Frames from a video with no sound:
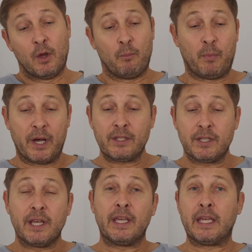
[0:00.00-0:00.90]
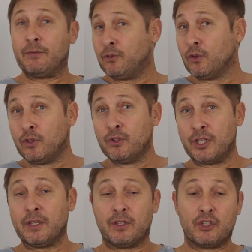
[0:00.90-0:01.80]
But if you're
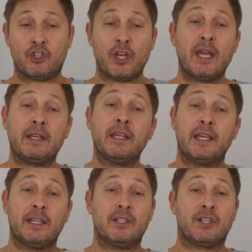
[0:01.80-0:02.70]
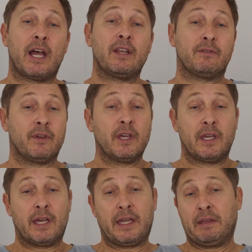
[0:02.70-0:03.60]
using this chain inside of
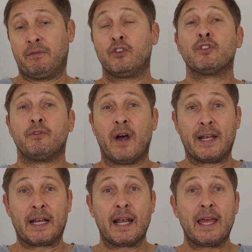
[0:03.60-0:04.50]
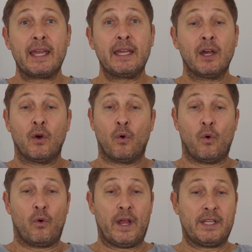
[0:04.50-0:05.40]
a vitrified clay
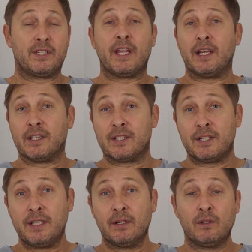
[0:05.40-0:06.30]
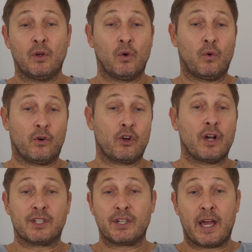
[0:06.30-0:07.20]
or a stainless steel or a
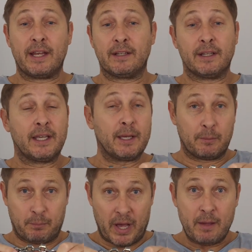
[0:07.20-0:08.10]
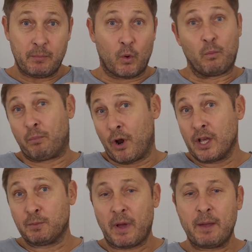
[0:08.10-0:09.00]
cast iron pipe or
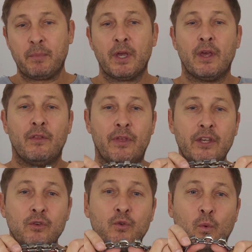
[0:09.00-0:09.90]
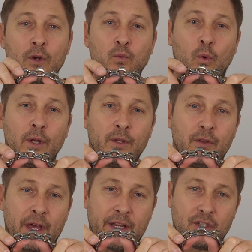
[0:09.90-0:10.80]
brass pipe, then you'd want one
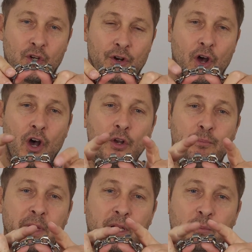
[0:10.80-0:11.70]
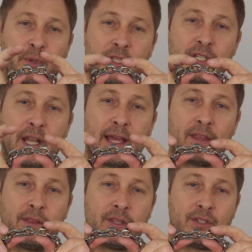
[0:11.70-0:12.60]
that has got hard metal bits
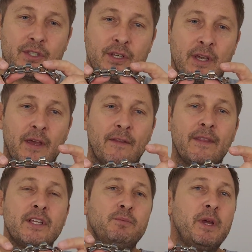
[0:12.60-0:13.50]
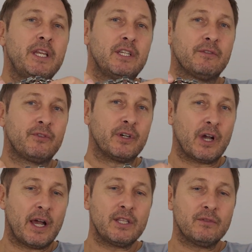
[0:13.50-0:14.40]
like this. There's many different
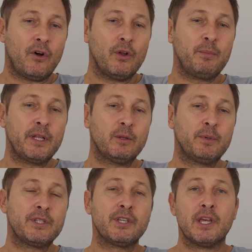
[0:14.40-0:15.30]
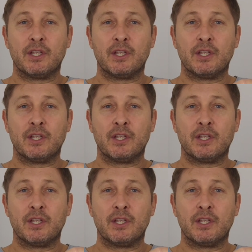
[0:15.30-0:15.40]
kinds of hard metal bits.